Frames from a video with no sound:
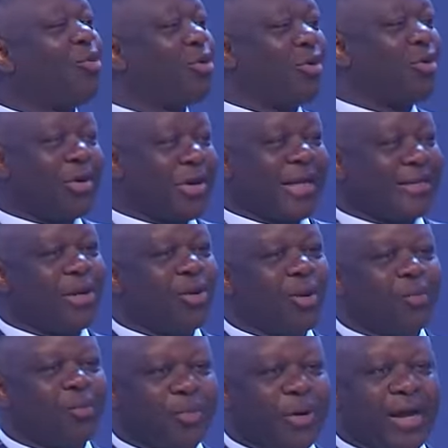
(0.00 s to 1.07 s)
not answer
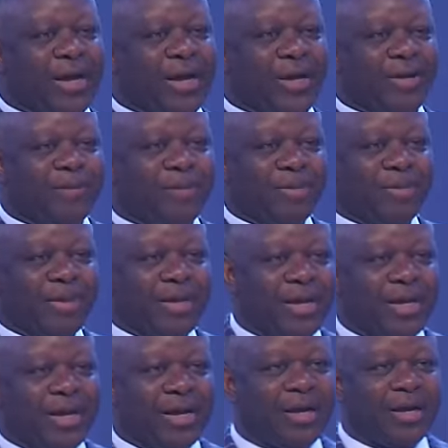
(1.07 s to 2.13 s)
your prayer.
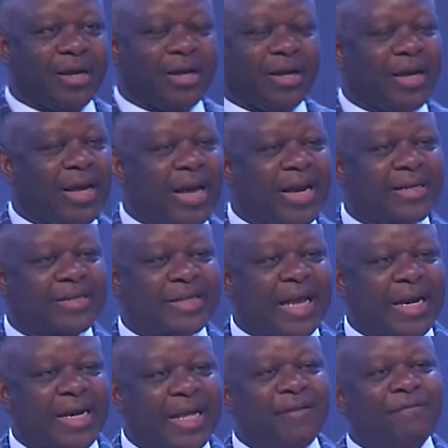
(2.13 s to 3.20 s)
And he
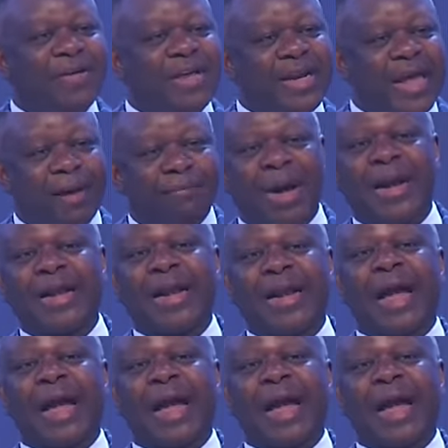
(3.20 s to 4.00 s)
said, even a man like